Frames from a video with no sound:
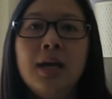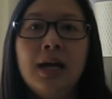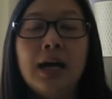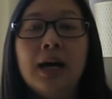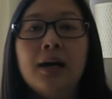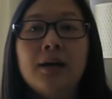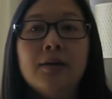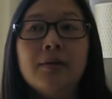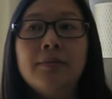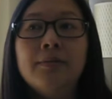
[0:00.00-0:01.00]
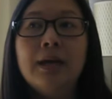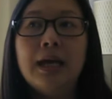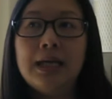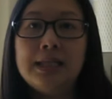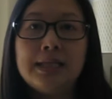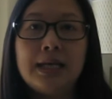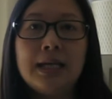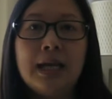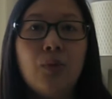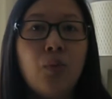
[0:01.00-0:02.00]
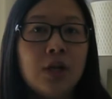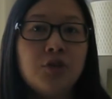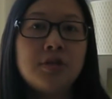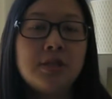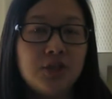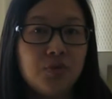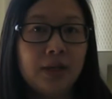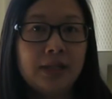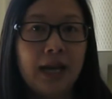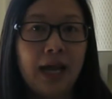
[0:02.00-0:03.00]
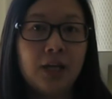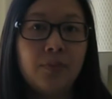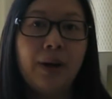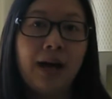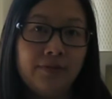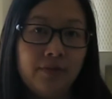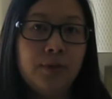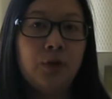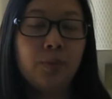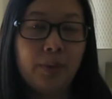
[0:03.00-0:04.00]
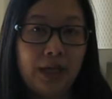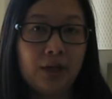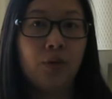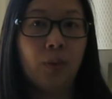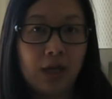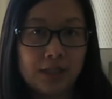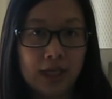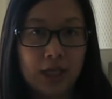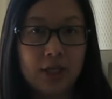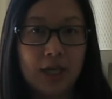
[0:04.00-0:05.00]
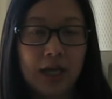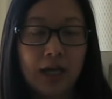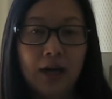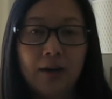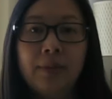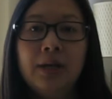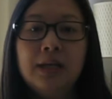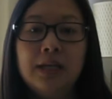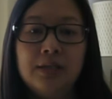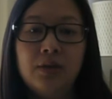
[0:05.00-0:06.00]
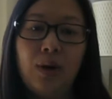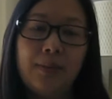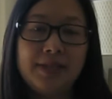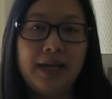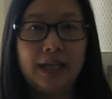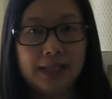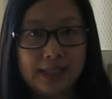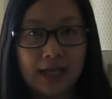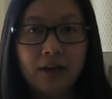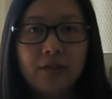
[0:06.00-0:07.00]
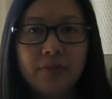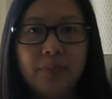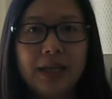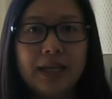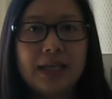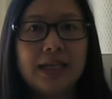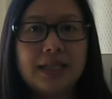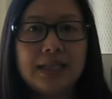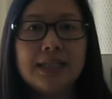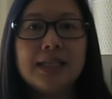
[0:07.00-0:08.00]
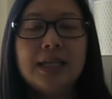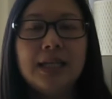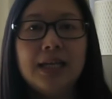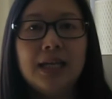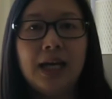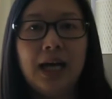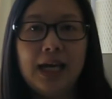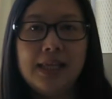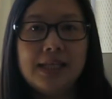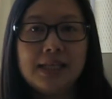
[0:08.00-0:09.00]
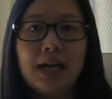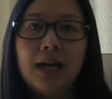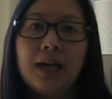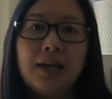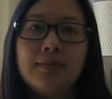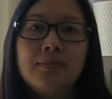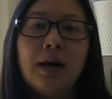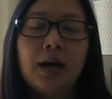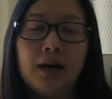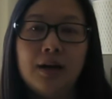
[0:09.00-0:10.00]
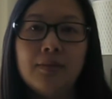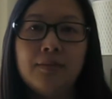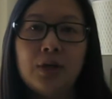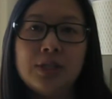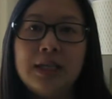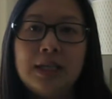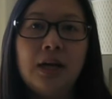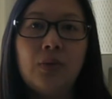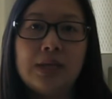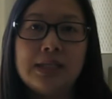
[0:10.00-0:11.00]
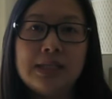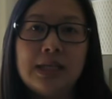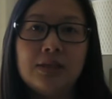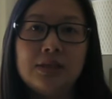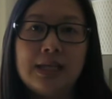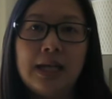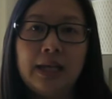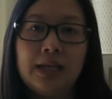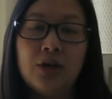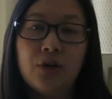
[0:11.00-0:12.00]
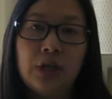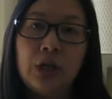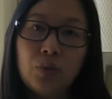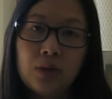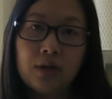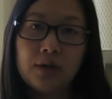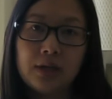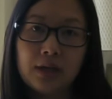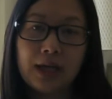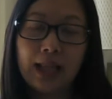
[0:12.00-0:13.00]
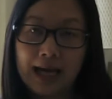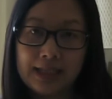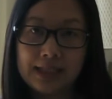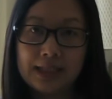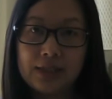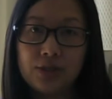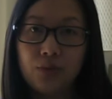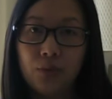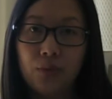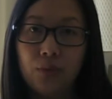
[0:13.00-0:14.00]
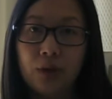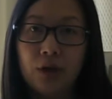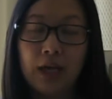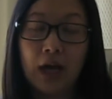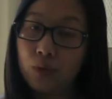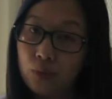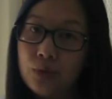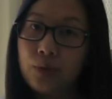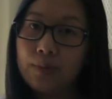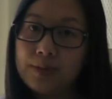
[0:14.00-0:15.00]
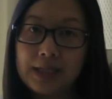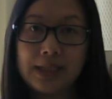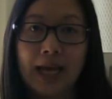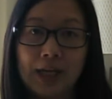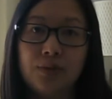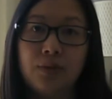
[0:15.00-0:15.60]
And then I wanted to stitch one that I could buy from European Cross Stitch, the website itself, because at that time, Martina was still selling her newer classes through her Yahoo groups as an actual